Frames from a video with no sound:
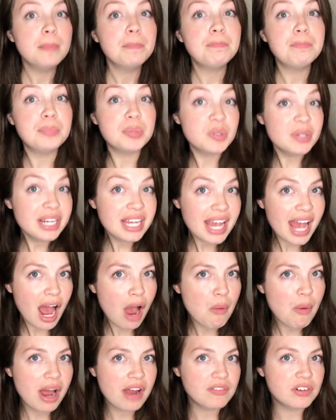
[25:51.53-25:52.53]
Bree,
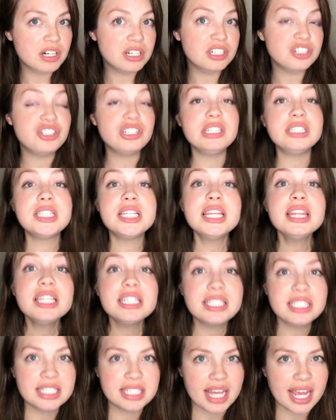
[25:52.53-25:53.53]
however, she's in the
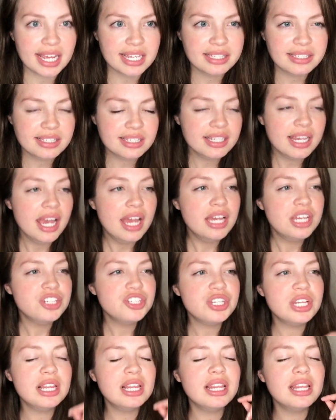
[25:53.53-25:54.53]
States.
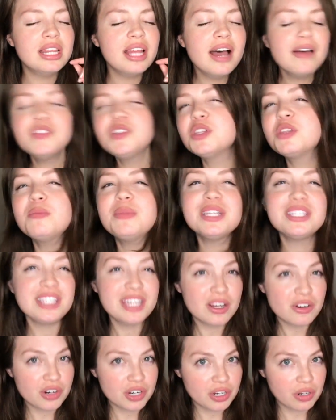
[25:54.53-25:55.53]
She loved the
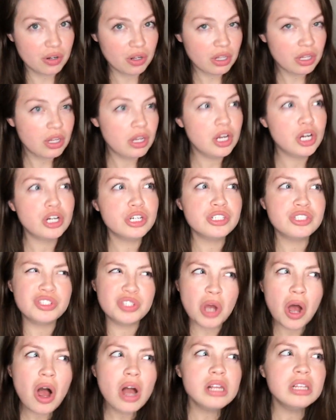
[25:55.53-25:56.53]
material. Her
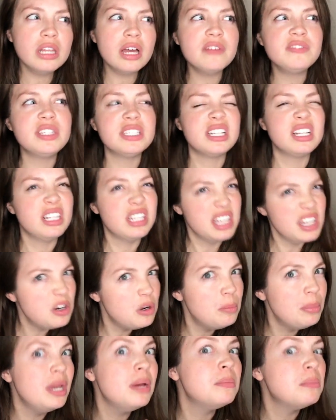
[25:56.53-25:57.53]
dog loved it a little
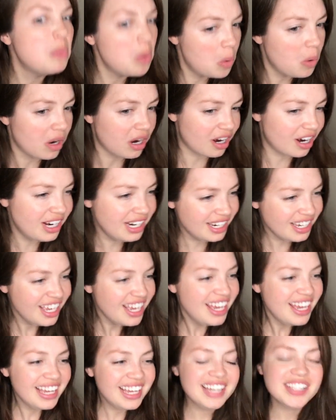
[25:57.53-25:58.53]
bit more
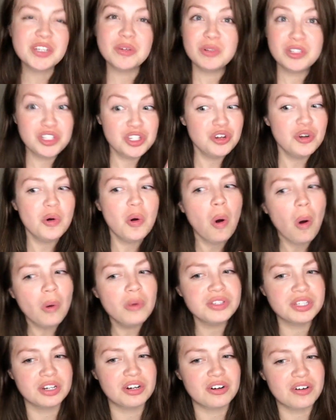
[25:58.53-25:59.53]
because it would chew
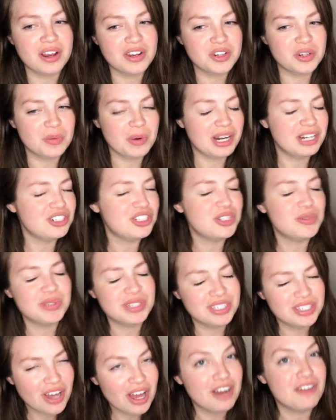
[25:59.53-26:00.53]
holes in her underwear, and she was
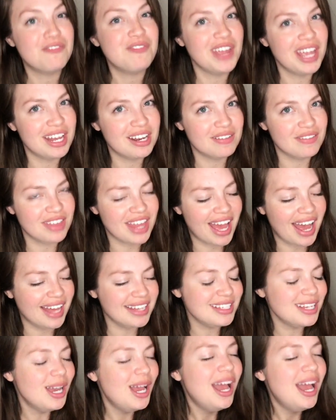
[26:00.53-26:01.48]
not a fan of that.